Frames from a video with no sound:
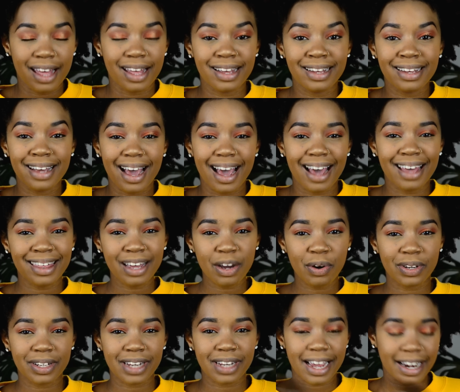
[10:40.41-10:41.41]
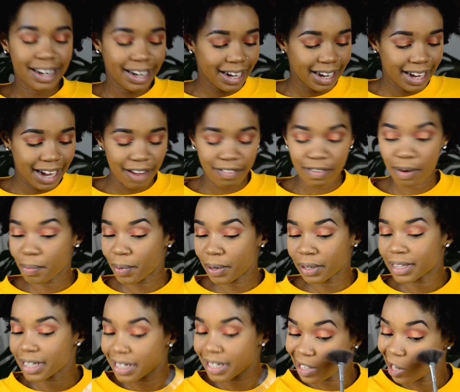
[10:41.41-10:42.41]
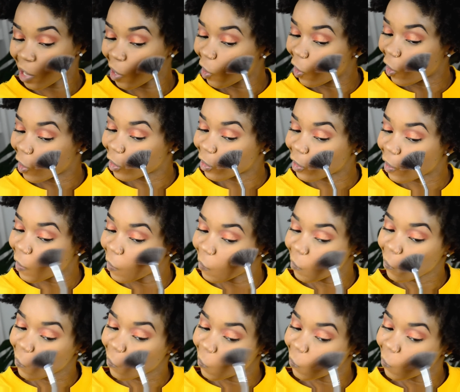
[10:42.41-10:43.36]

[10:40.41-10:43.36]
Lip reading: I think what I really love about this highlighter